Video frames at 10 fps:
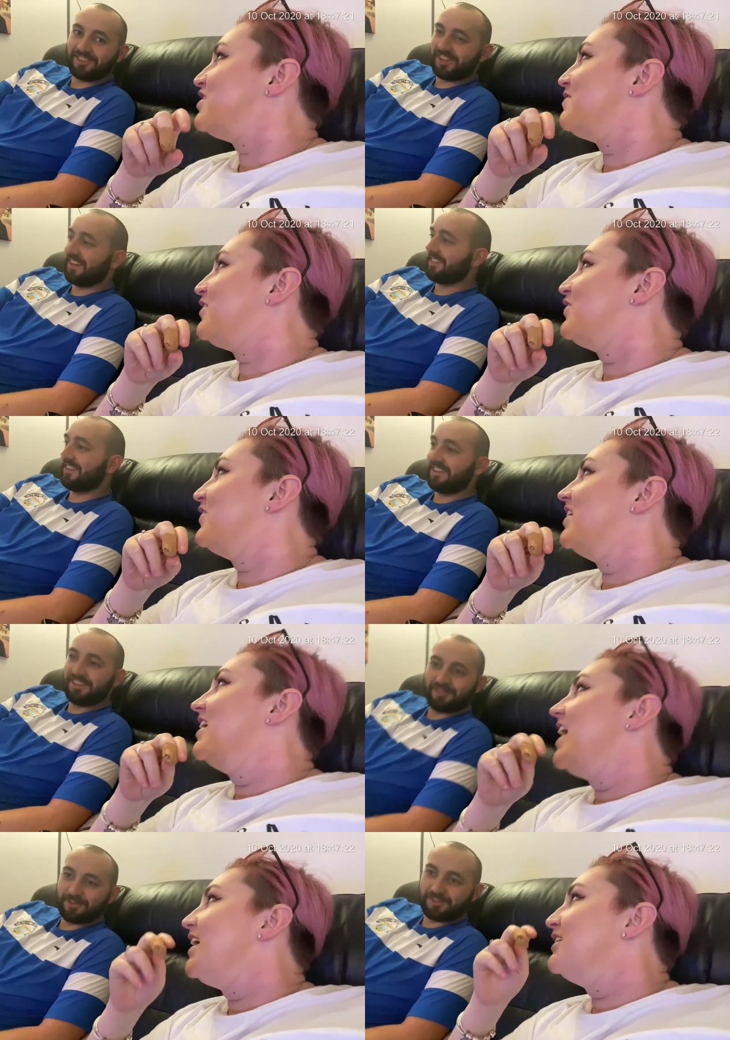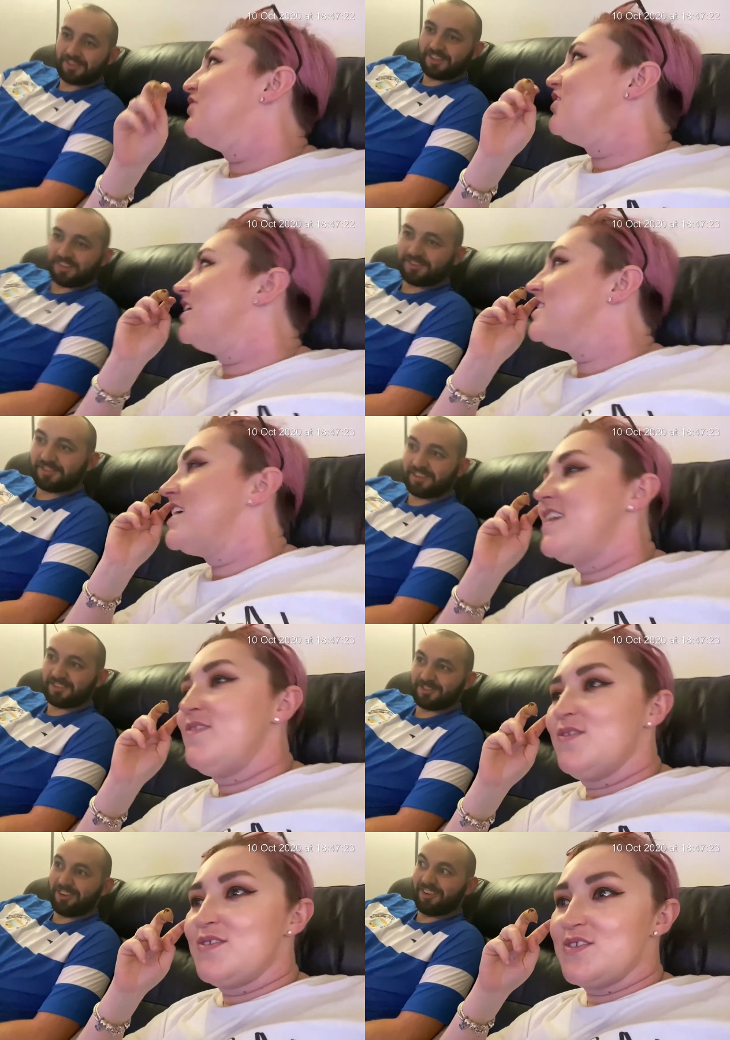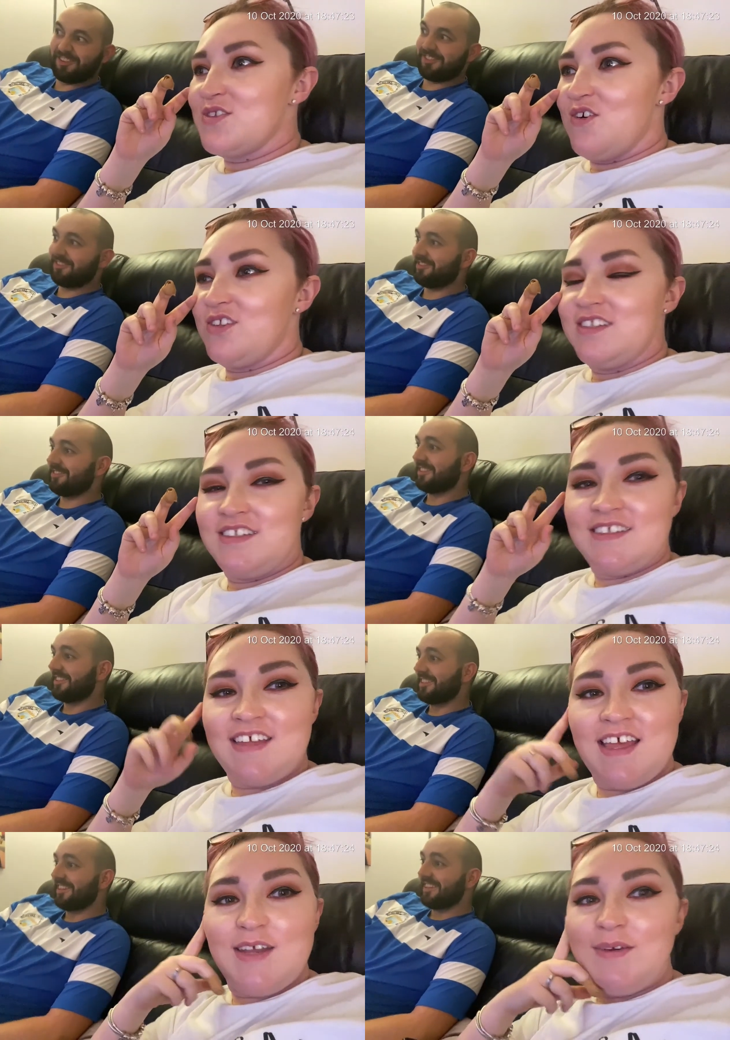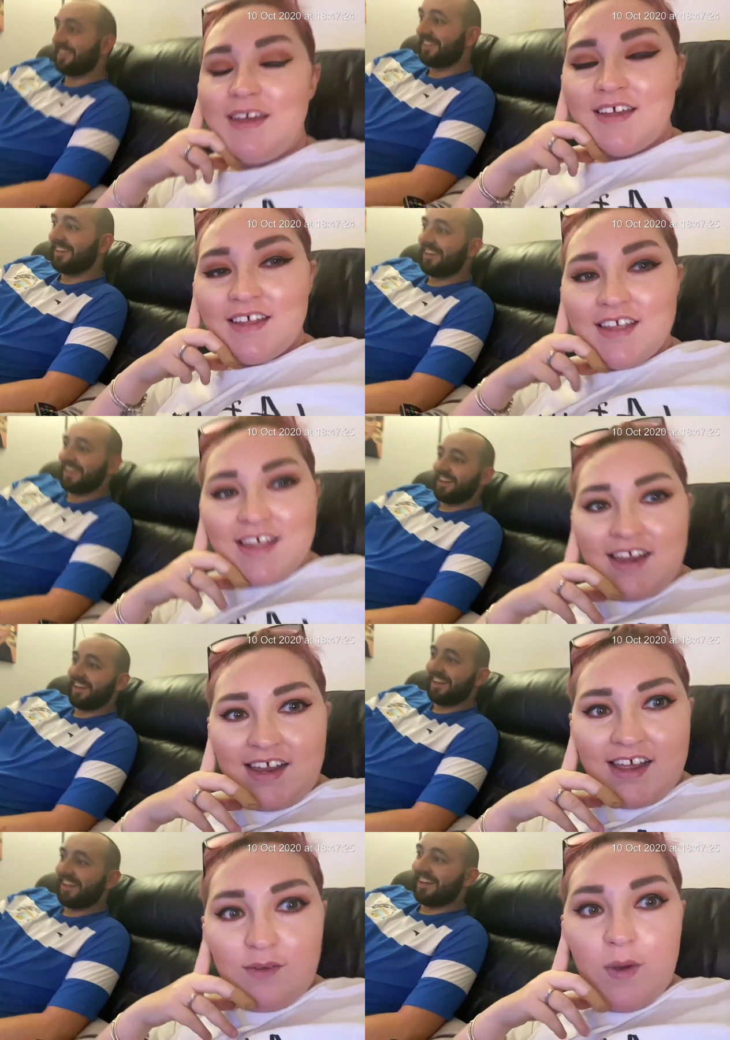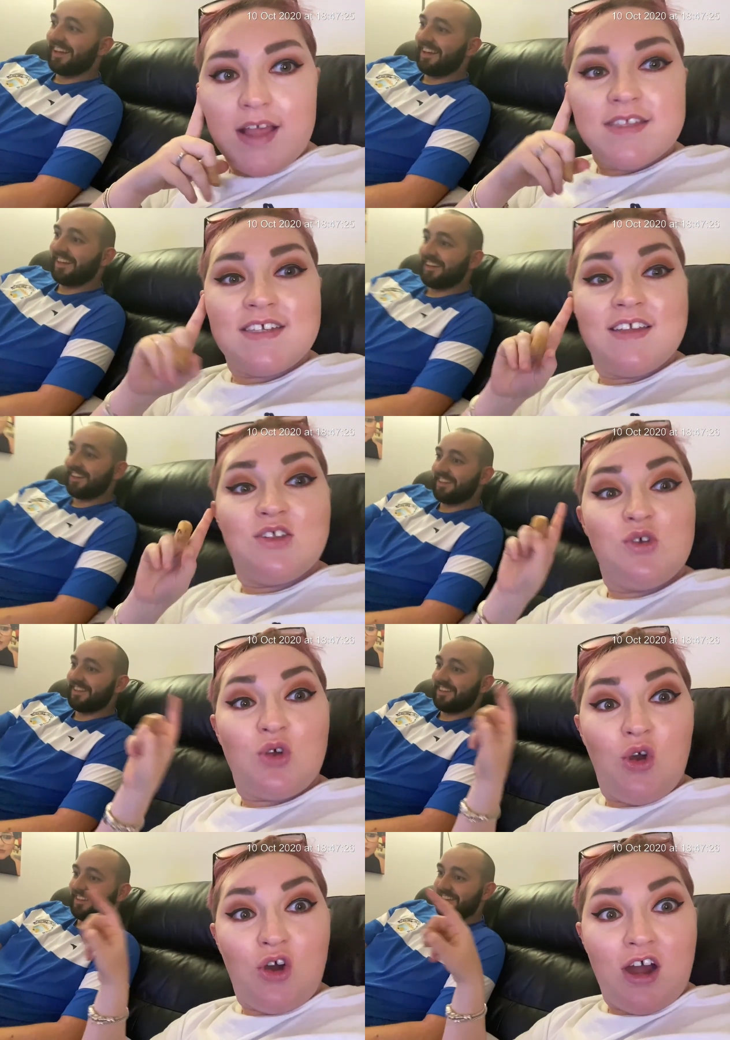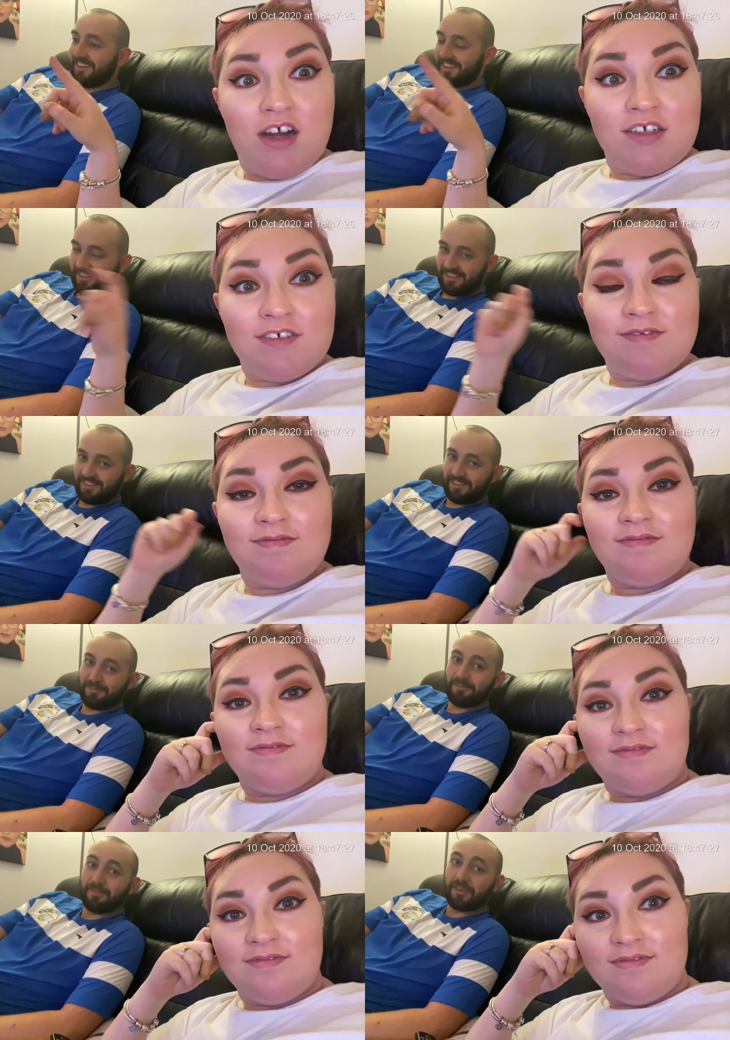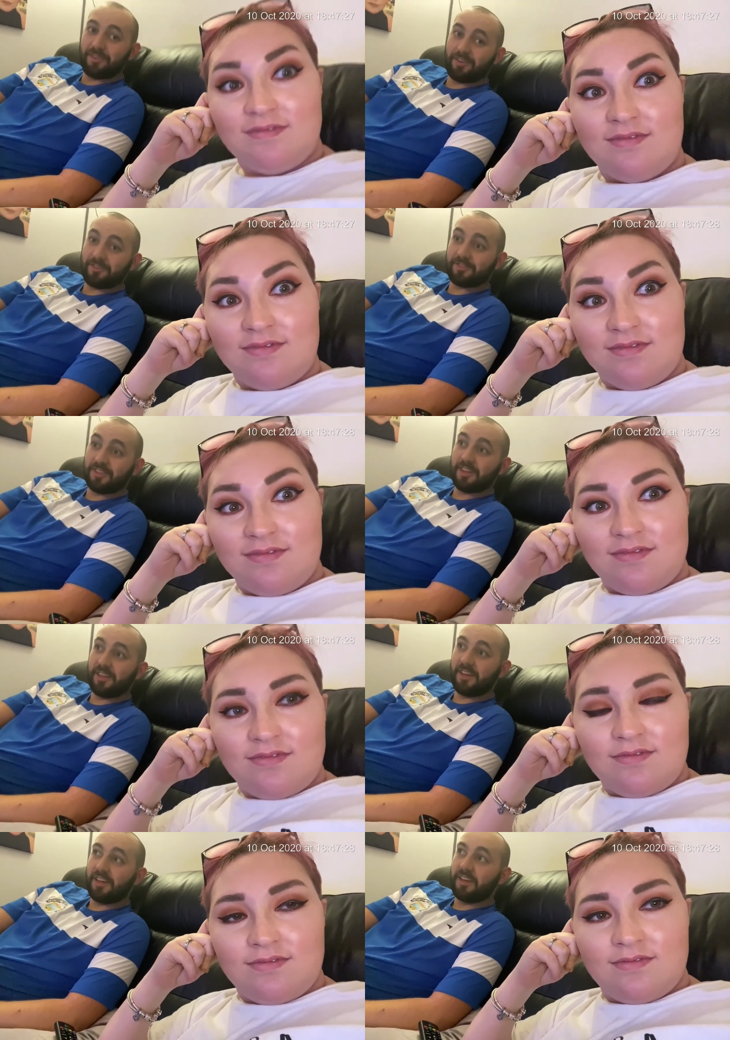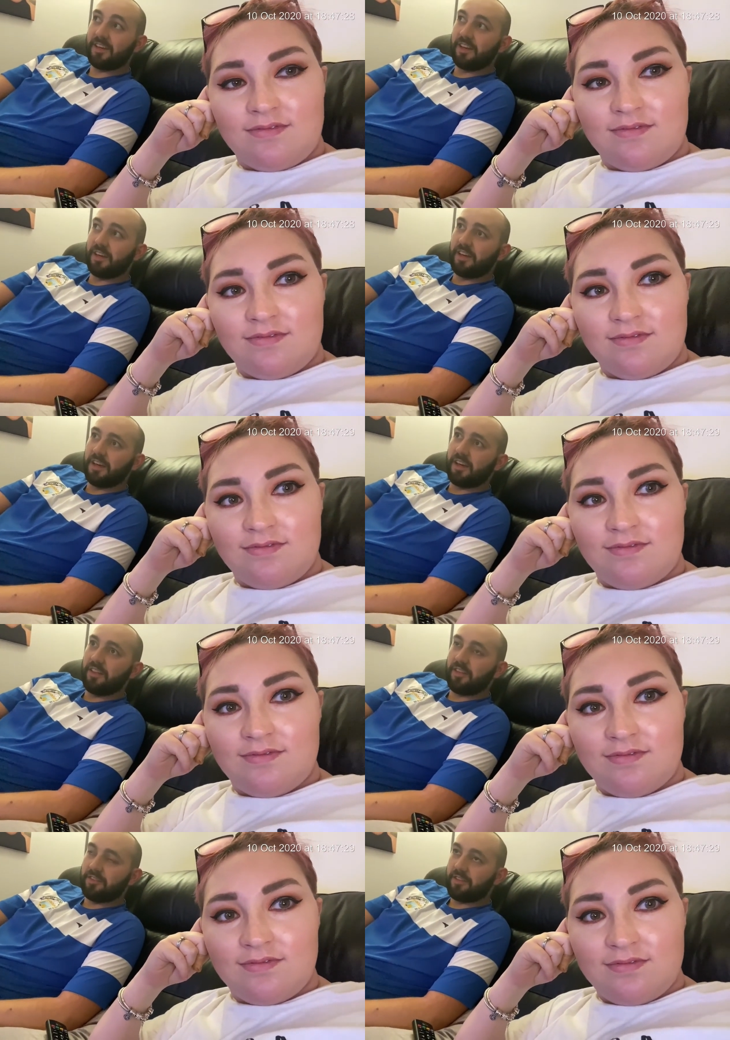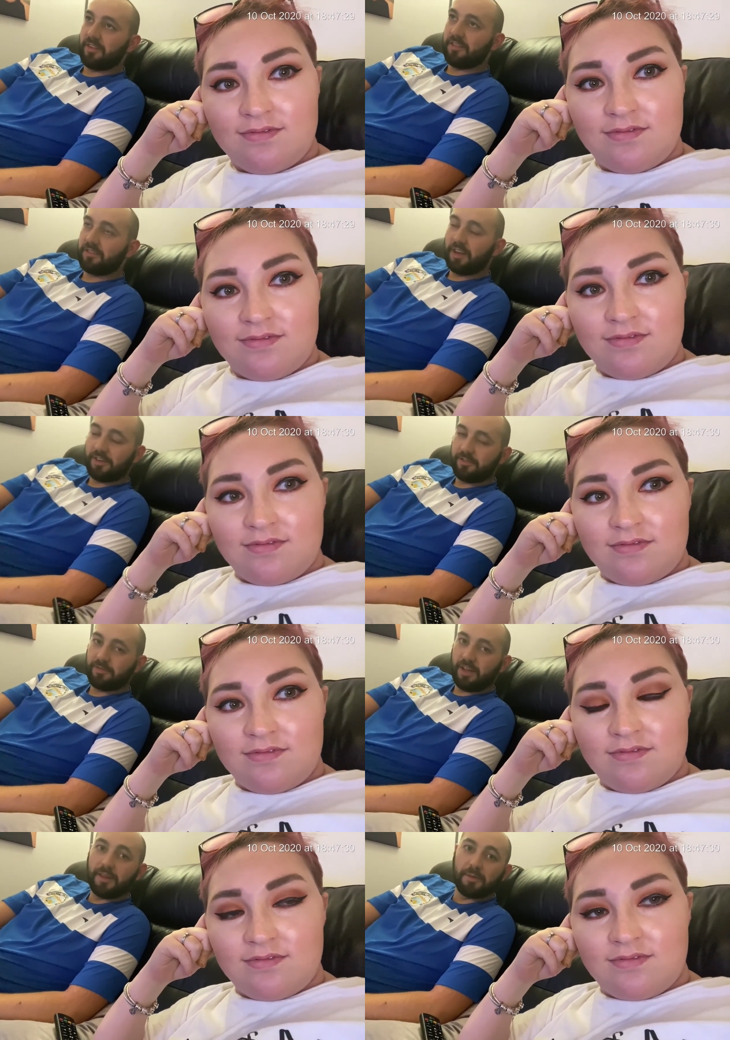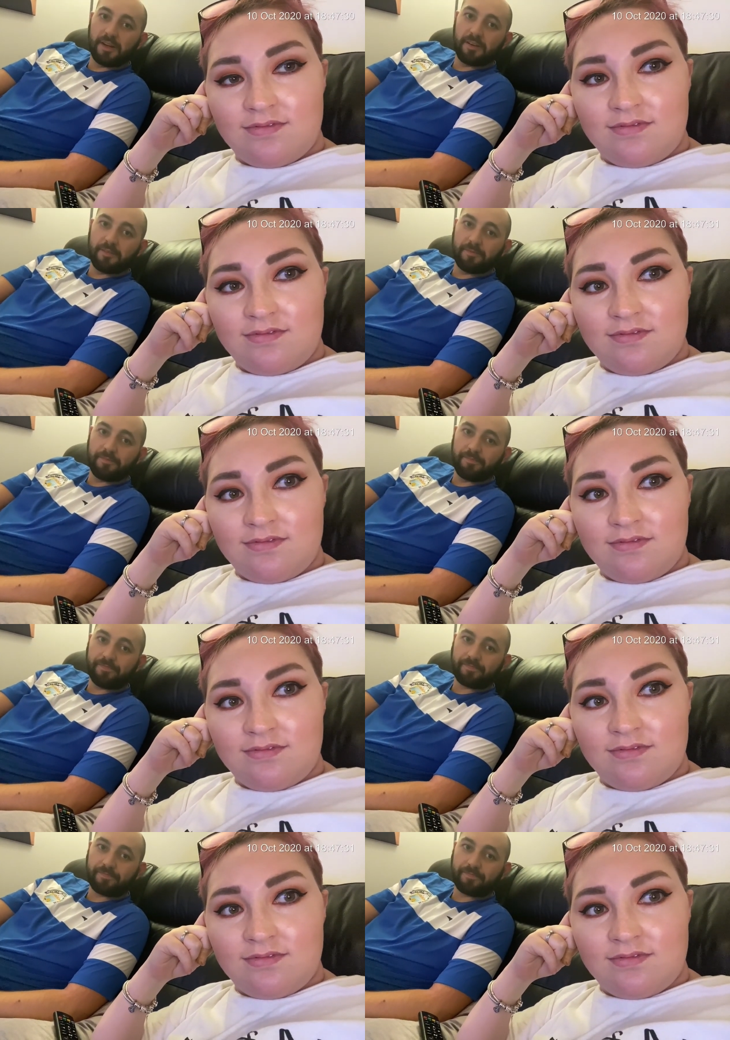Speaker 1: even accent though, even though English accent even though it's in Scotland. Anyway. Wednesday the new cooker.
Speaker 2: Thursday nothing scheduled at the minute. Mm-mm.